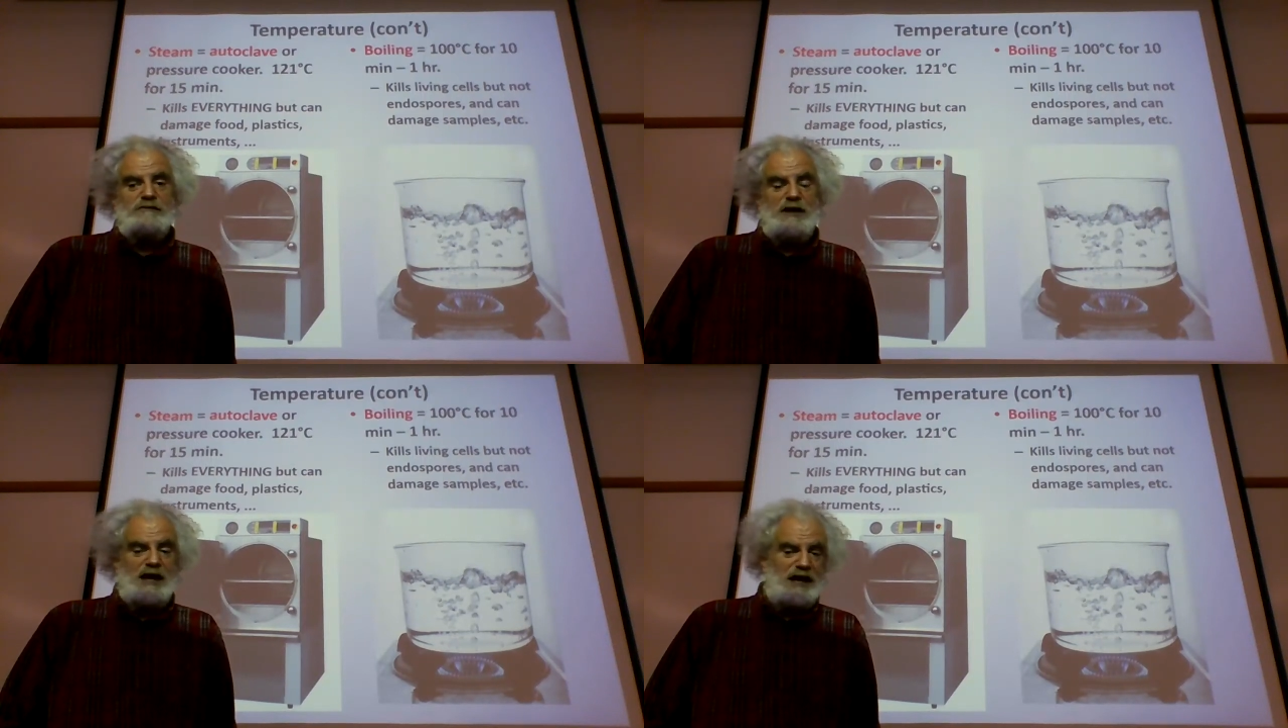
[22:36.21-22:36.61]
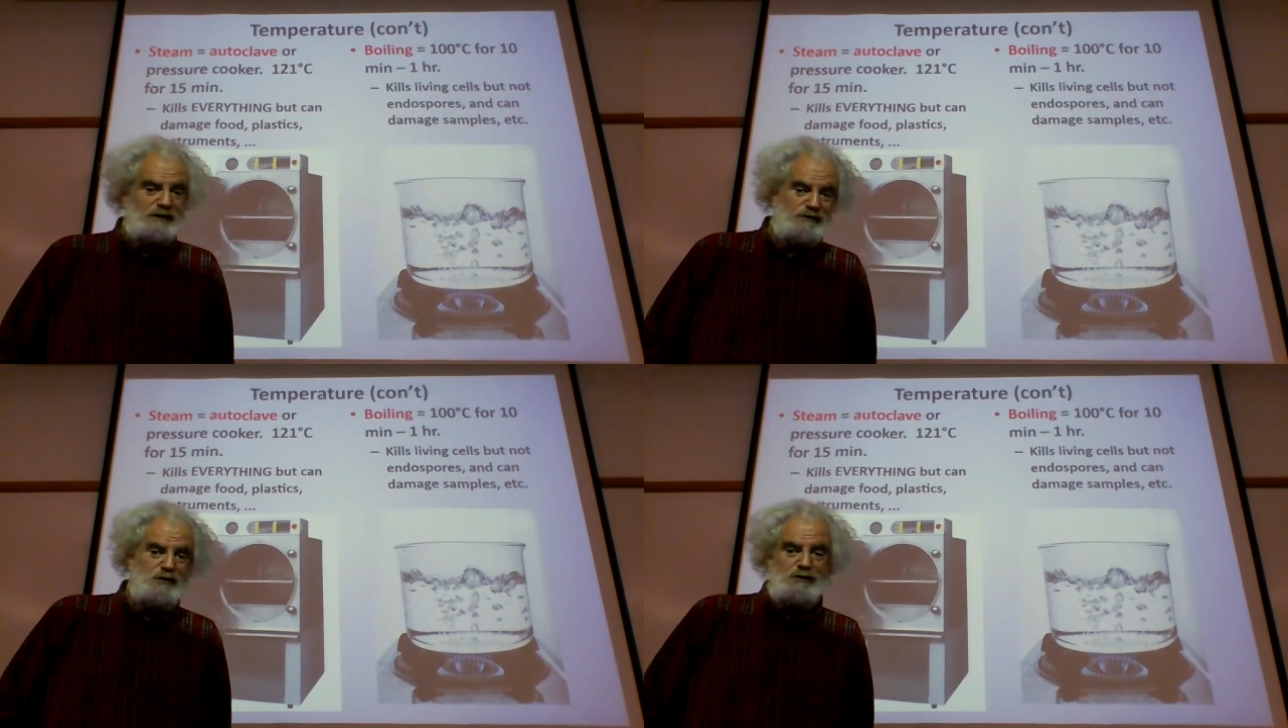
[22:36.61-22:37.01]
And if
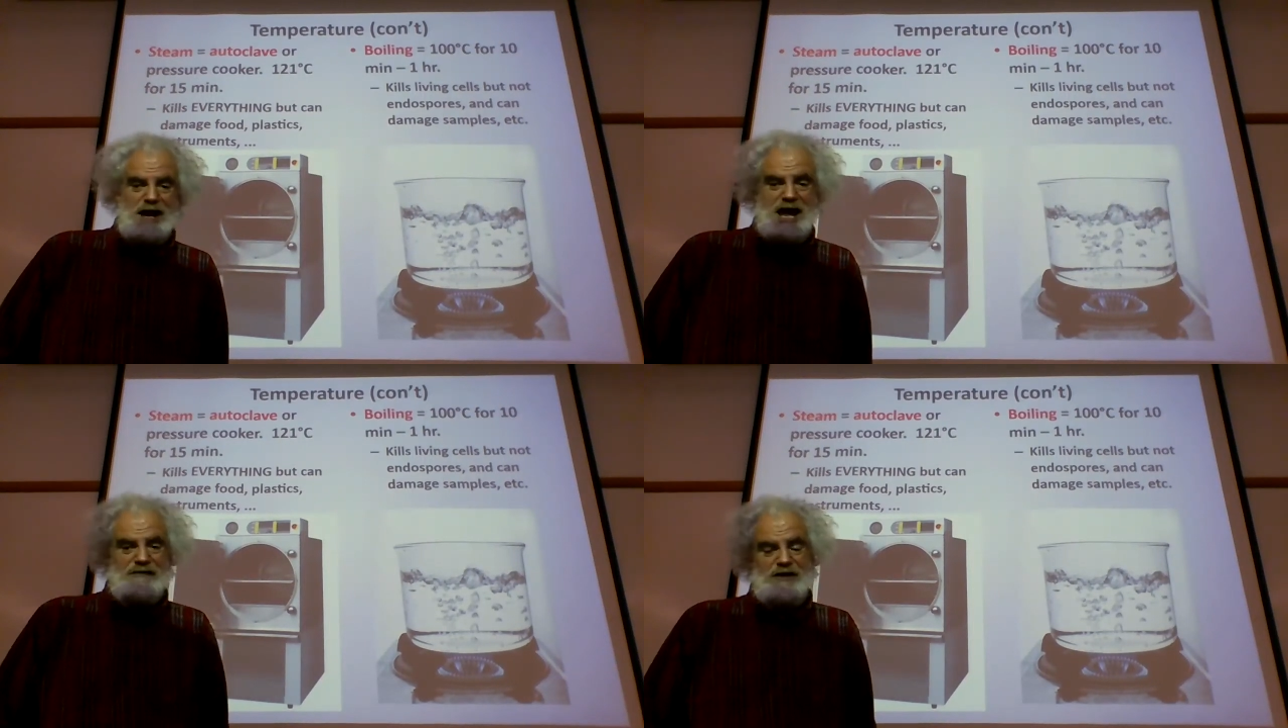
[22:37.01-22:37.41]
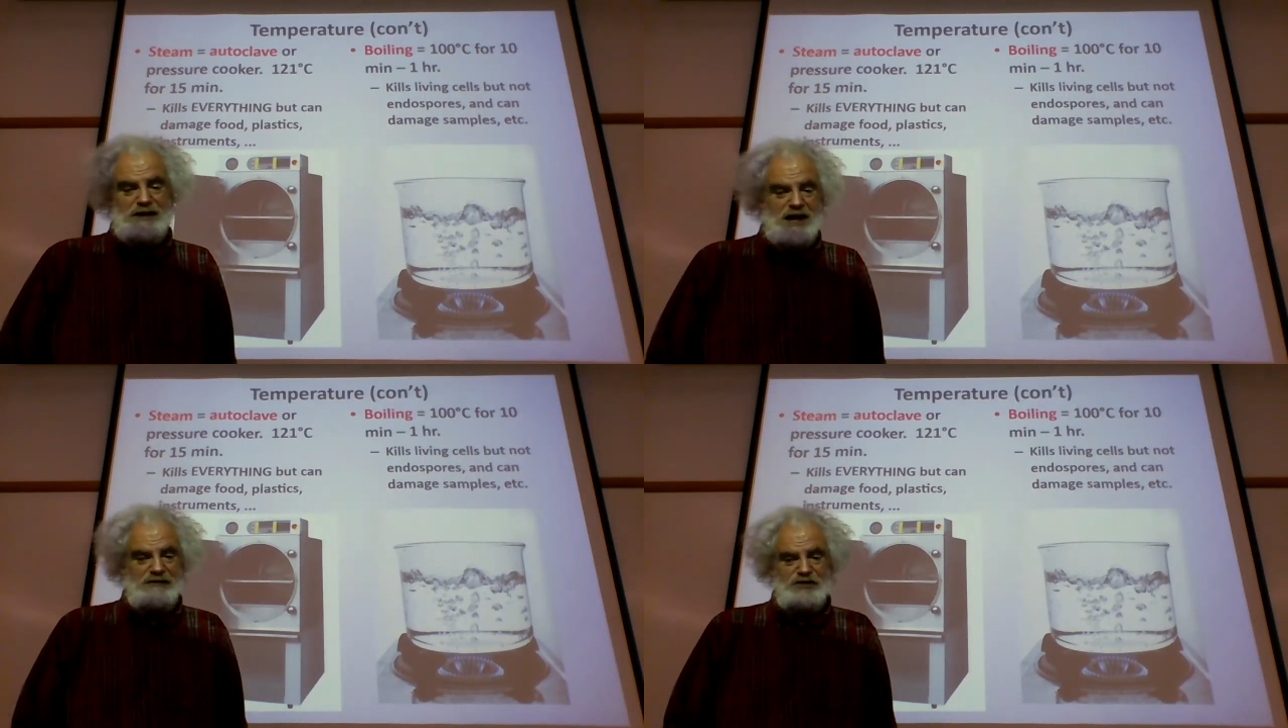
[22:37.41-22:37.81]
you don't have a
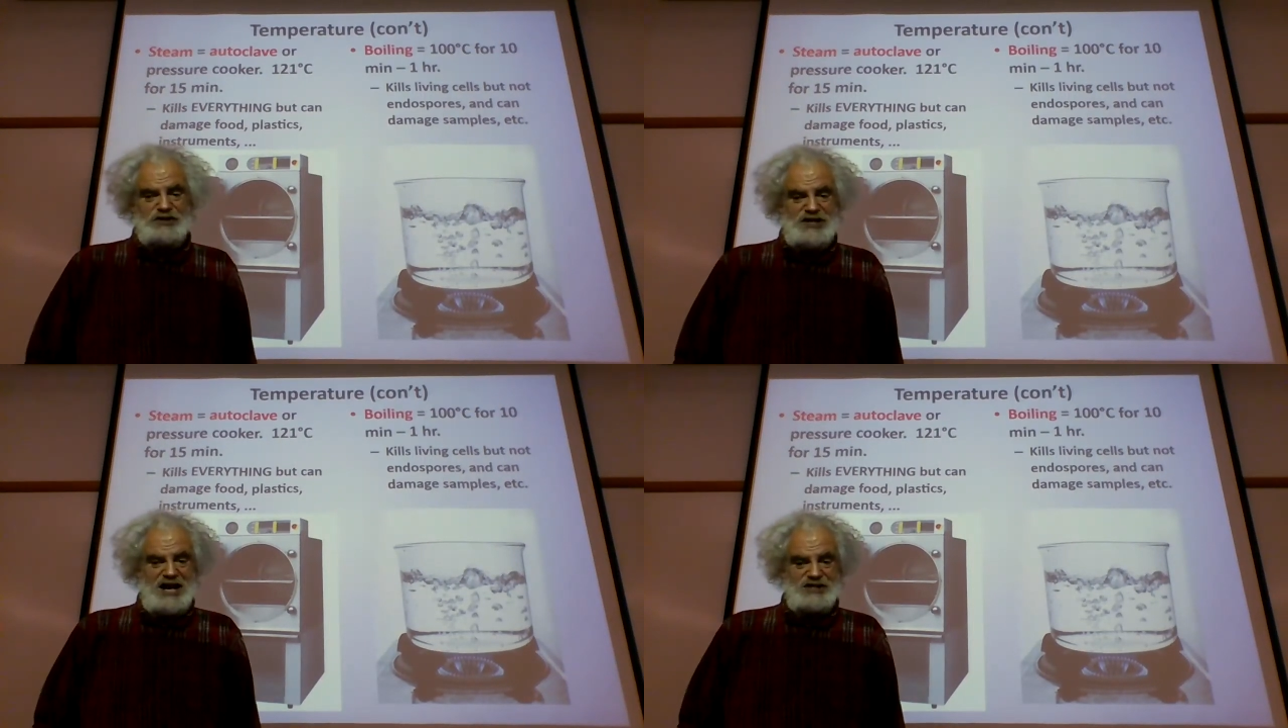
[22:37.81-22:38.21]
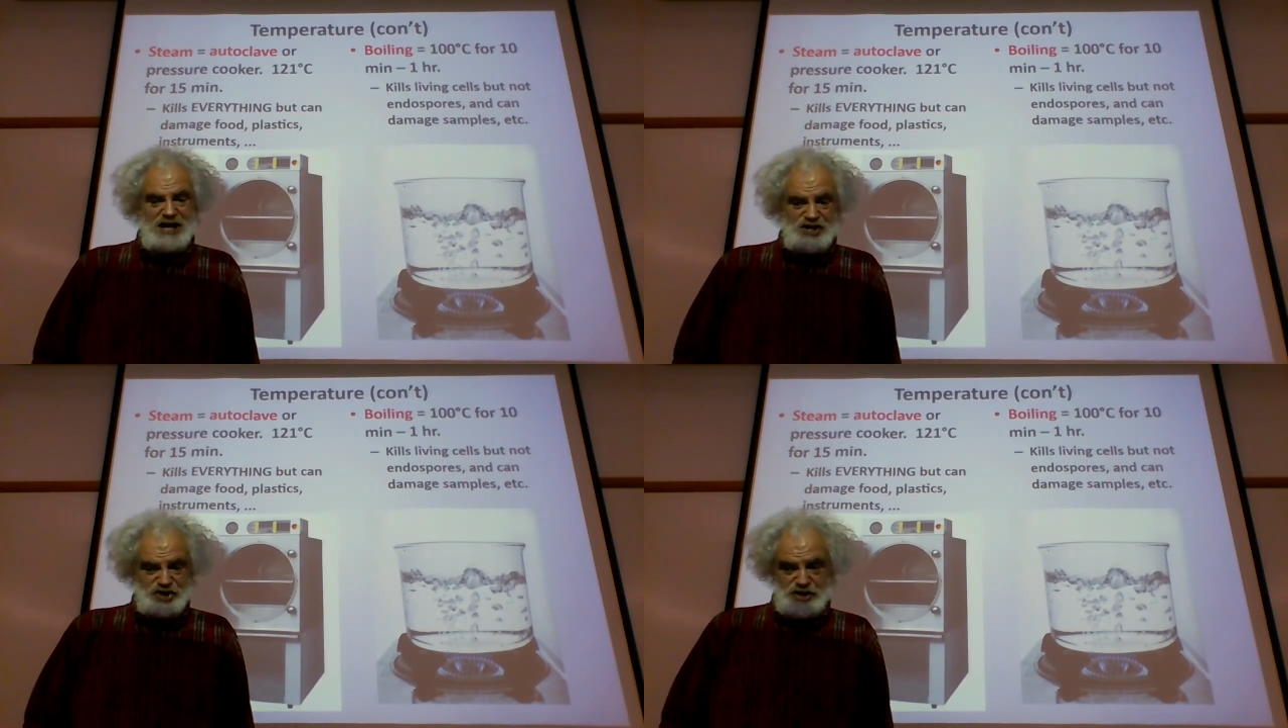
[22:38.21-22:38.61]
lot of good
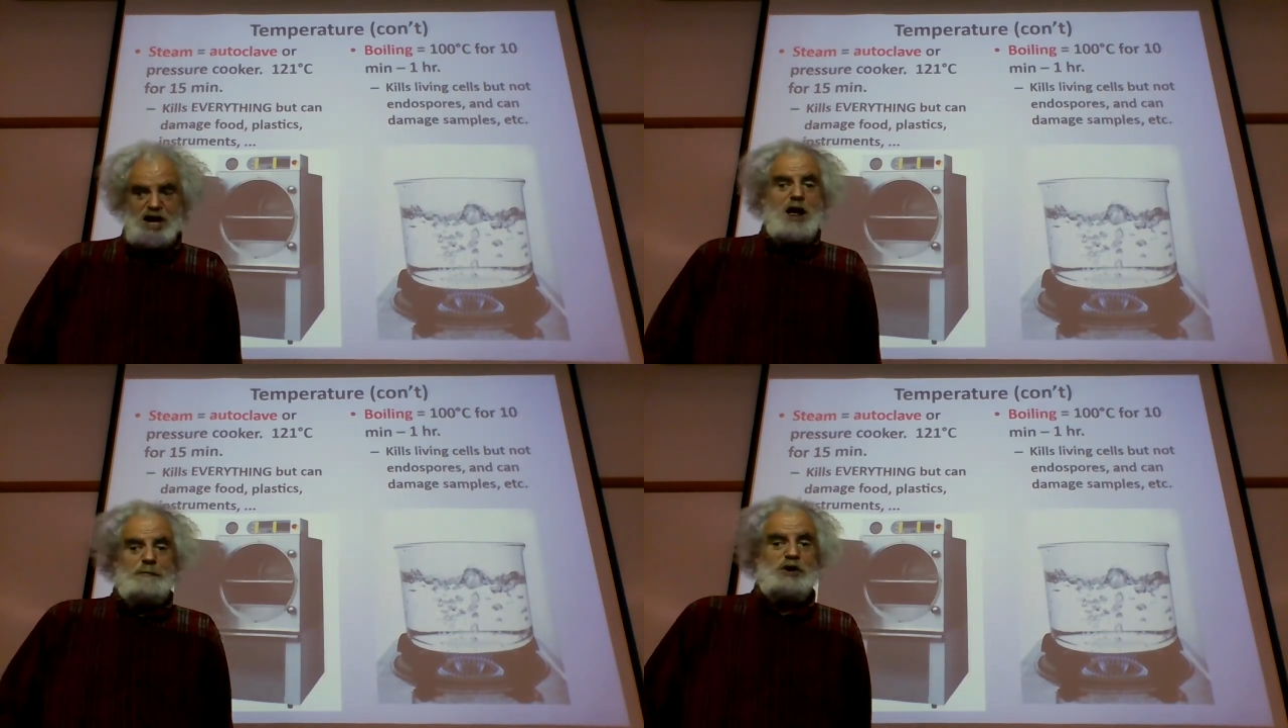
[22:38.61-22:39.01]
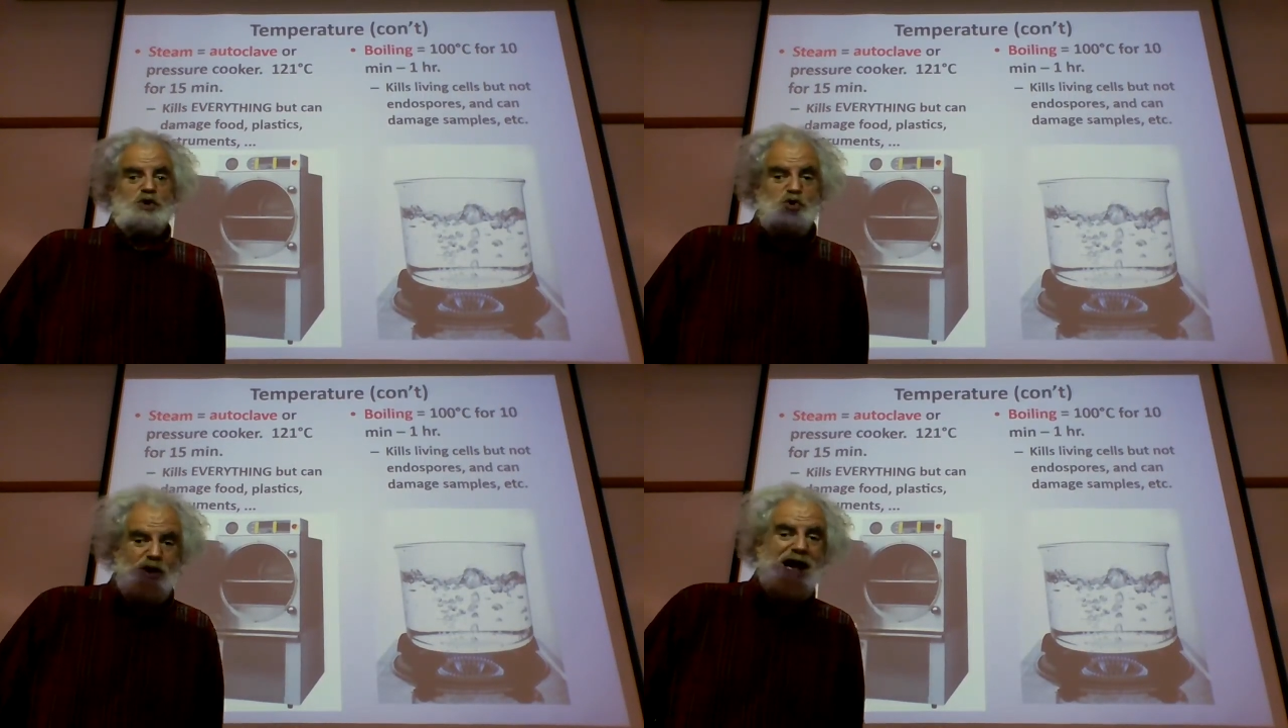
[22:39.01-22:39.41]
sanitation, but you
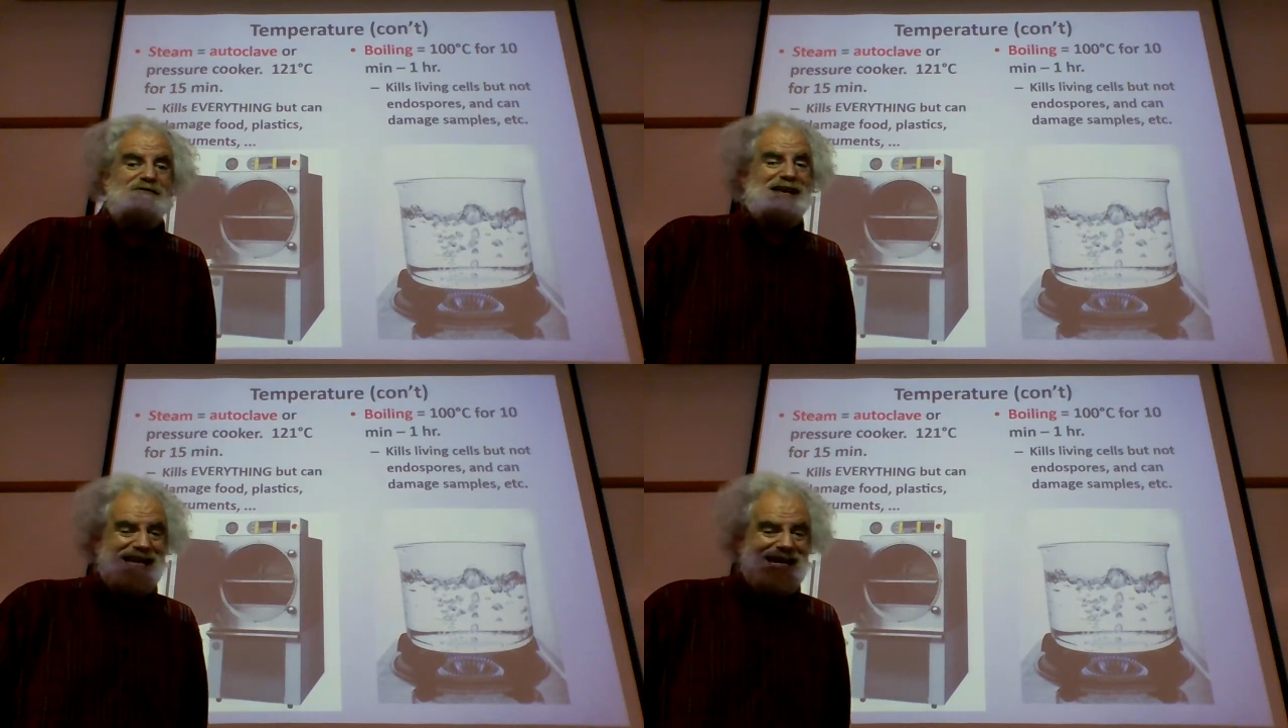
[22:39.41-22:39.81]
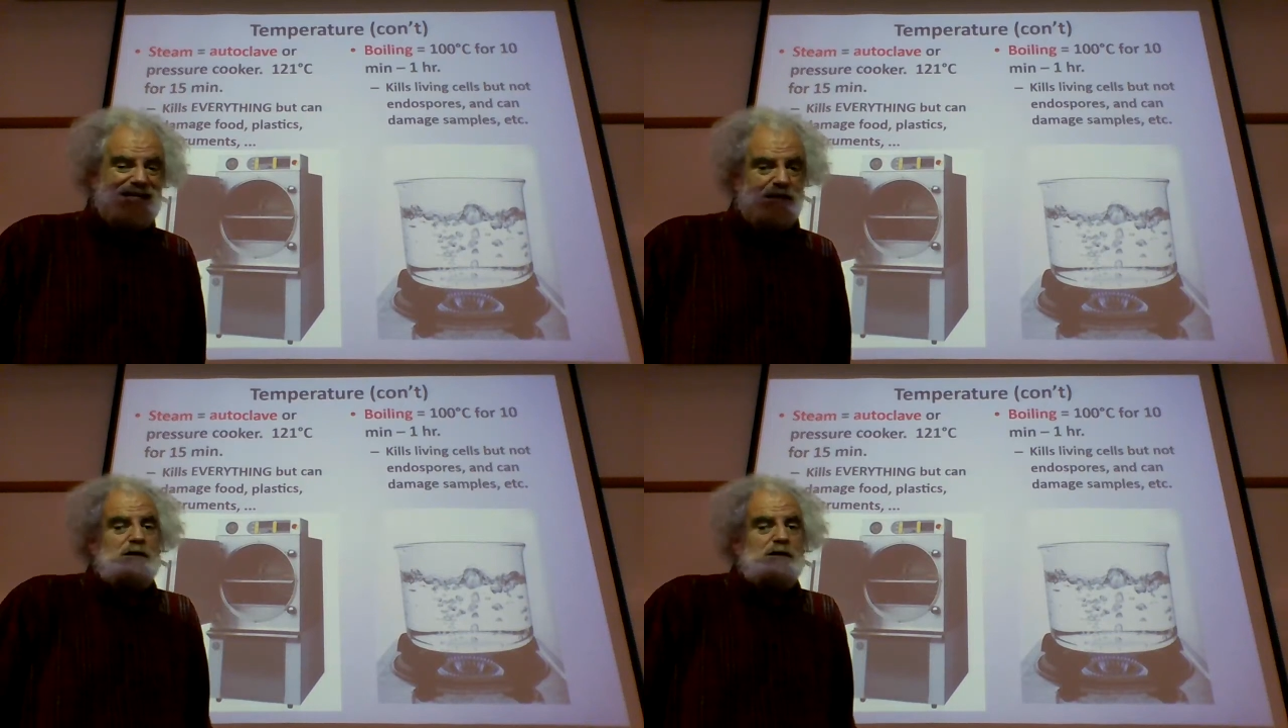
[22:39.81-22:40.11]
do have heat,